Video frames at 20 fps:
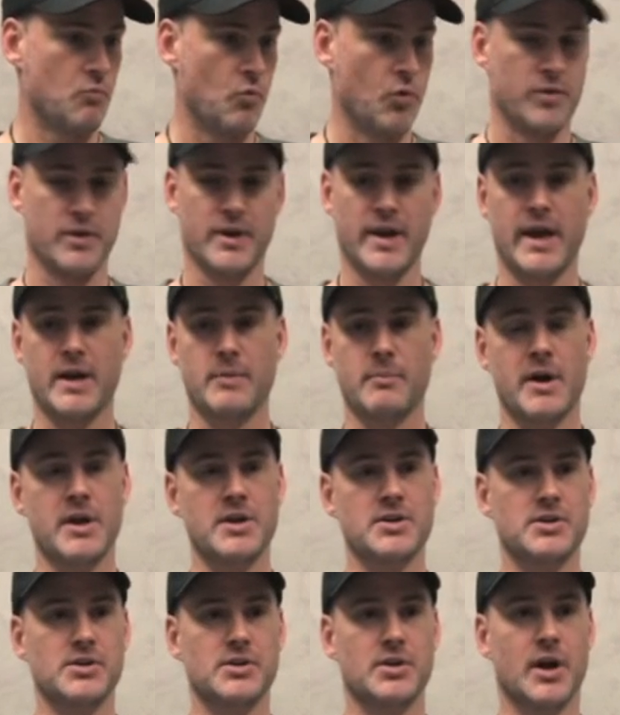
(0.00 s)
with an
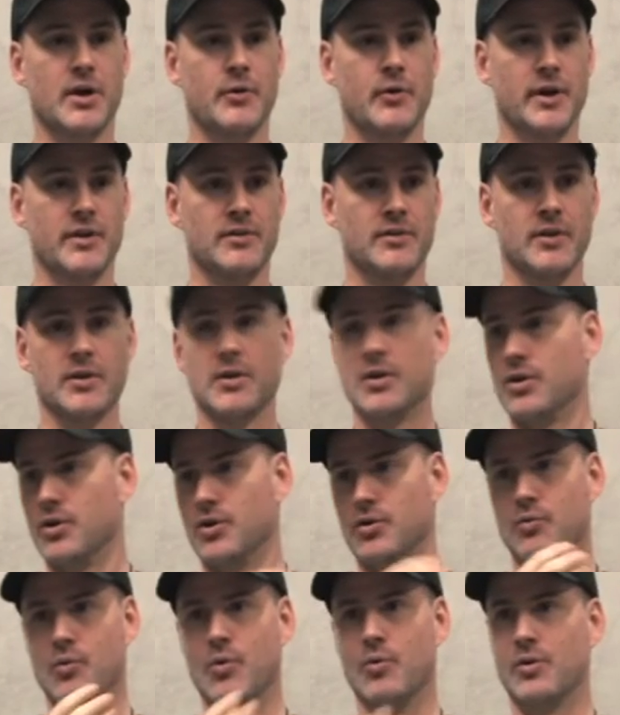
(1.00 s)
animation director
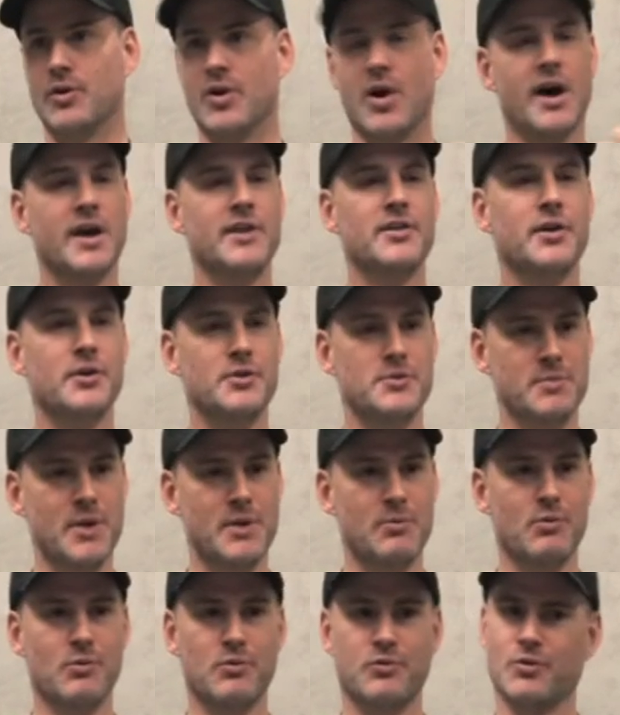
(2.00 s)
who will guide those
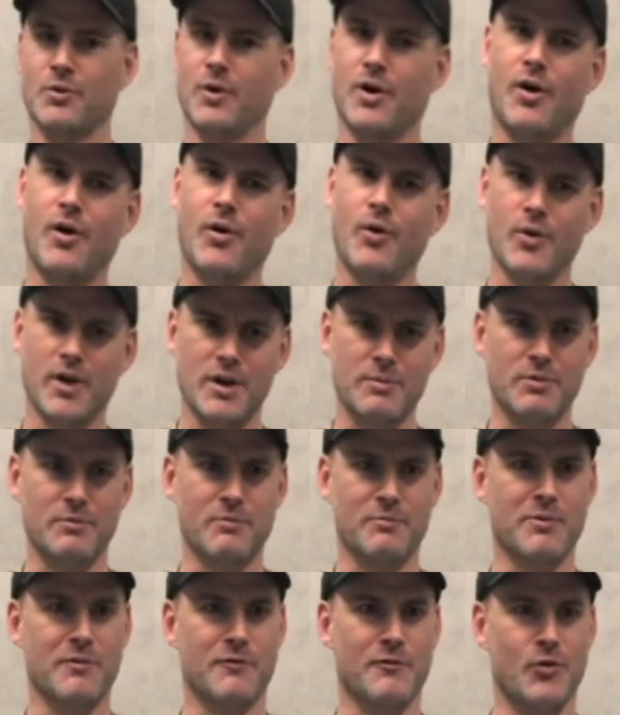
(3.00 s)
people through a whole heap
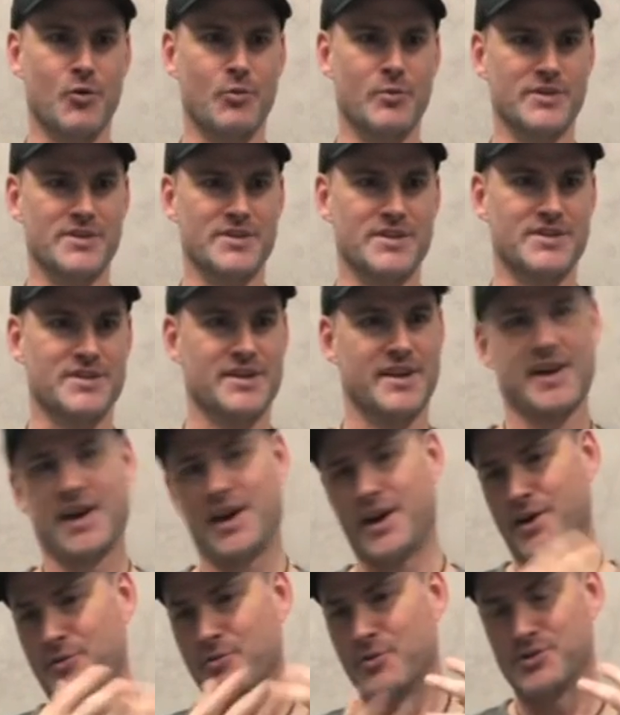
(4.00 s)
of performances, saying,
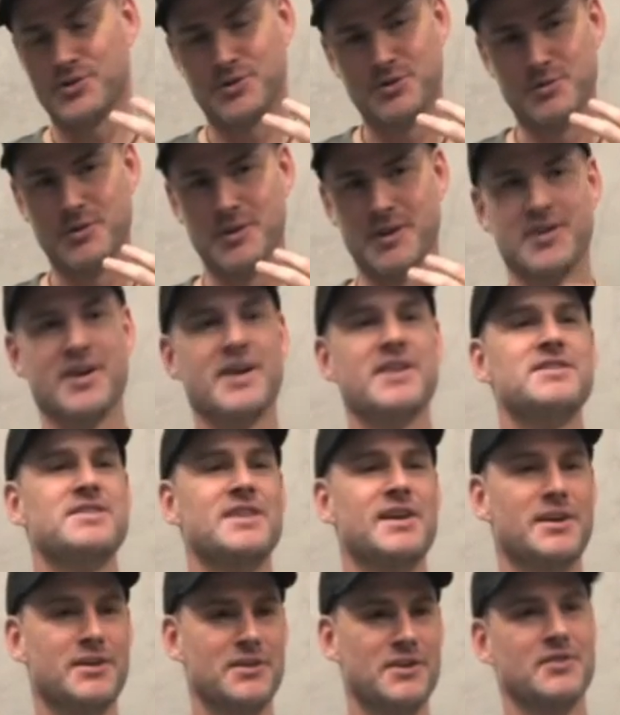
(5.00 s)
hey, I want you to be the guy
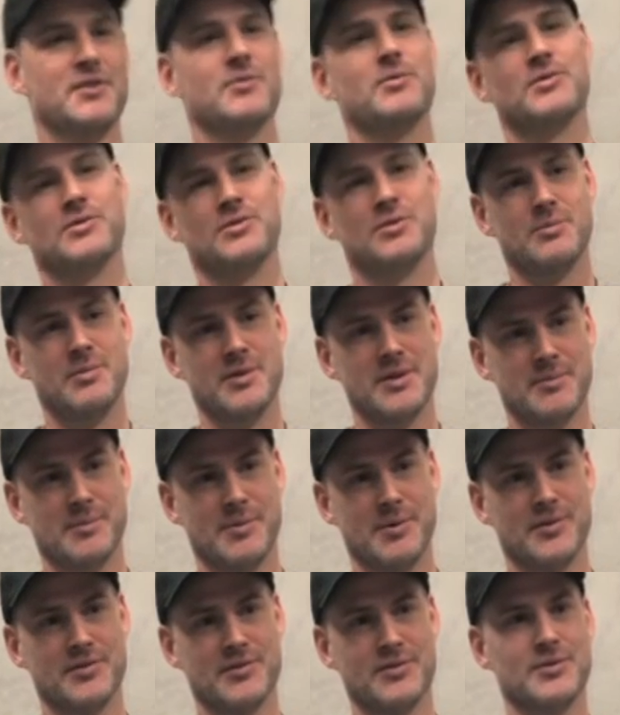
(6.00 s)
selling this, I want you to be the
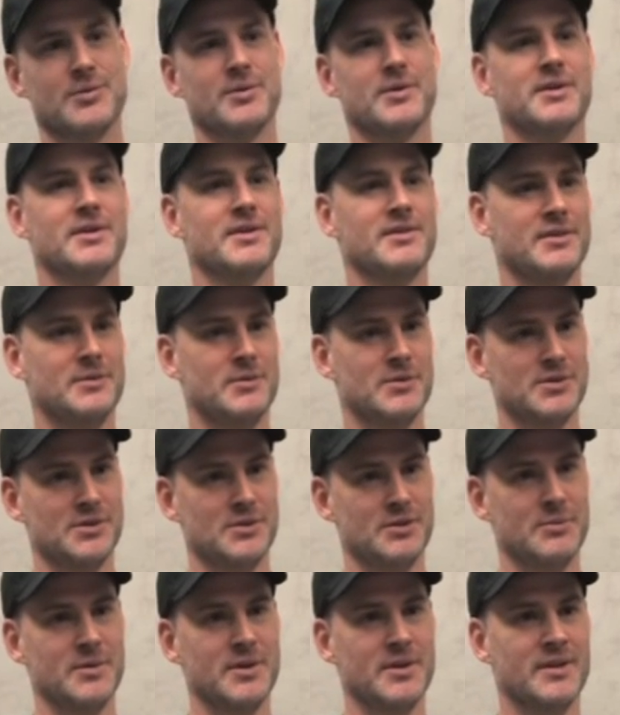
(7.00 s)
person doing this, I want
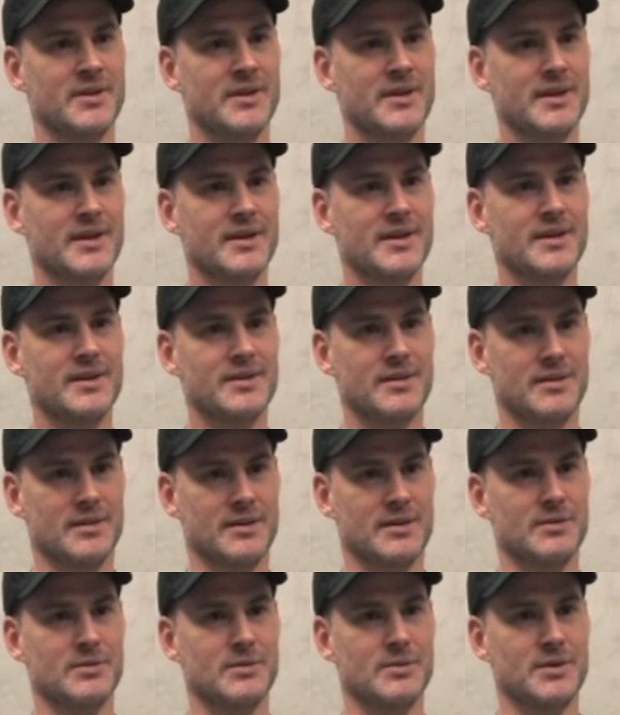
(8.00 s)
you to be the
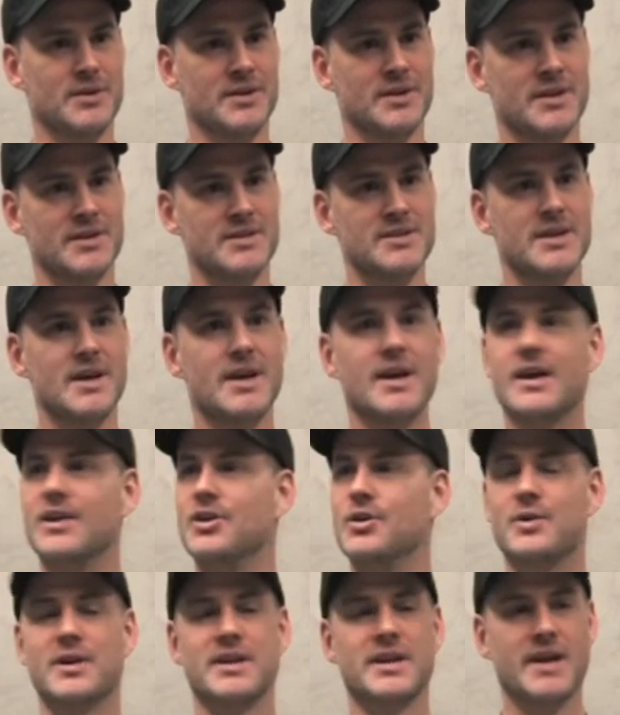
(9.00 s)
thing doing this.
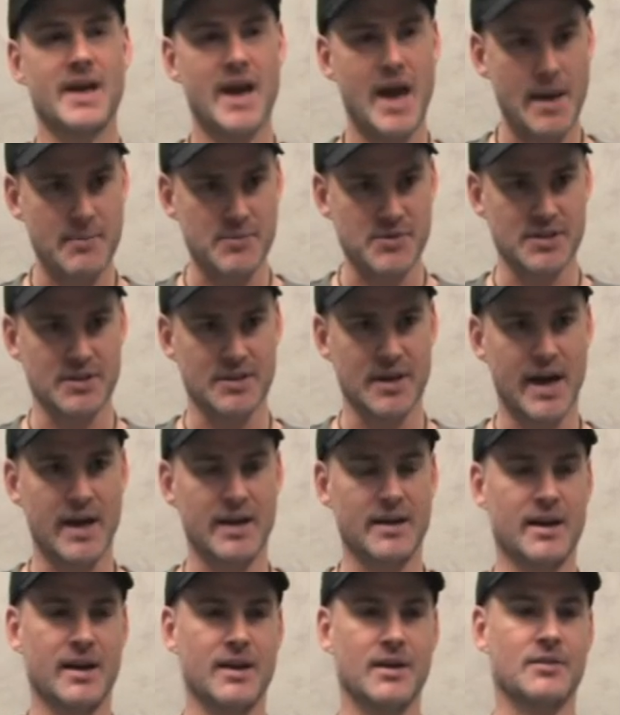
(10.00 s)
You can capture
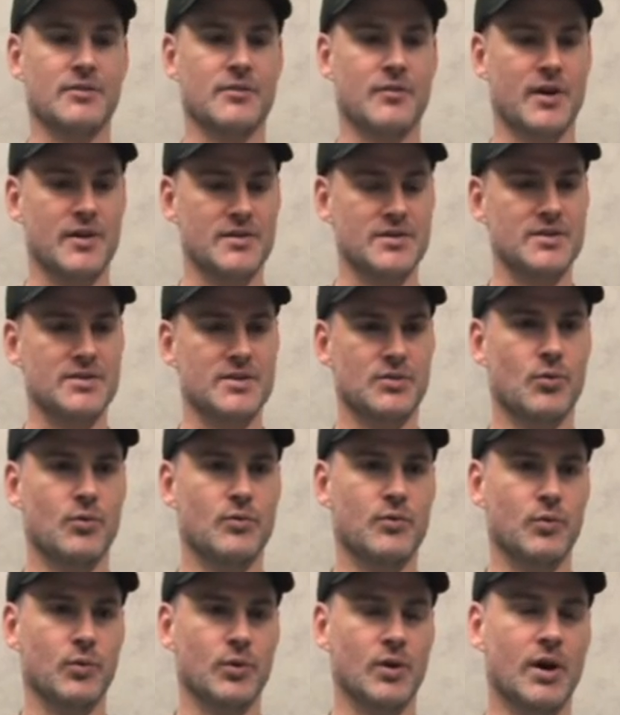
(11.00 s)
that, and for us it's an
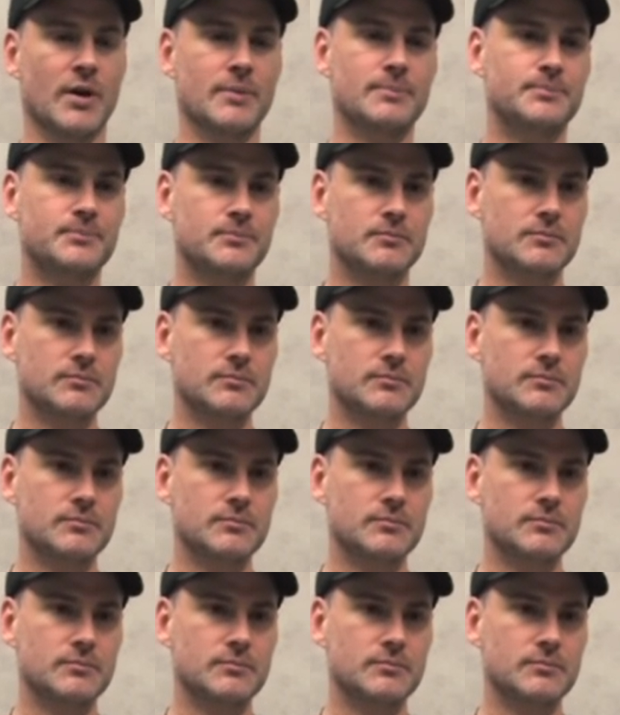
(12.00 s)
awful lot